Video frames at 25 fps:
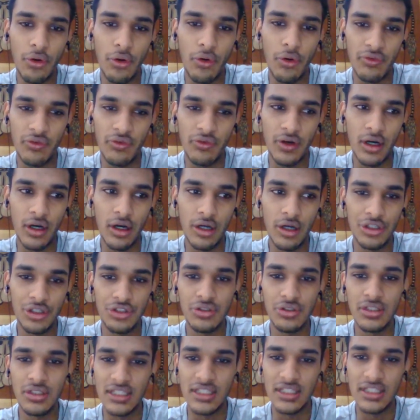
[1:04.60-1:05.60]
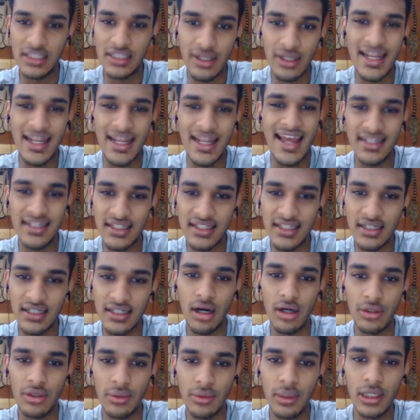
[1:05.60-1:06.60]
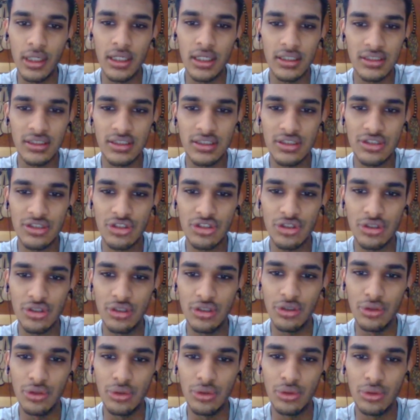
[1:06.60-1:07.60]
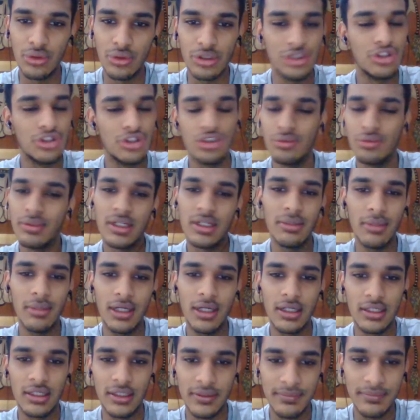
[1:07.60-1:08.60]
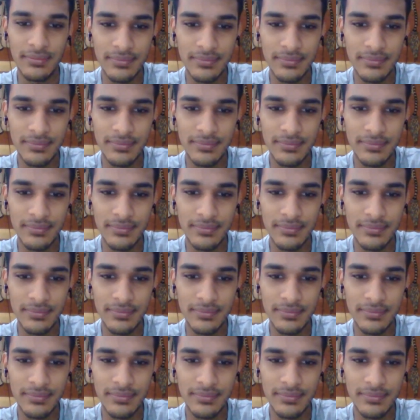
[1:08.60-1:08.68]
of unique and antique artworks to consumer demand.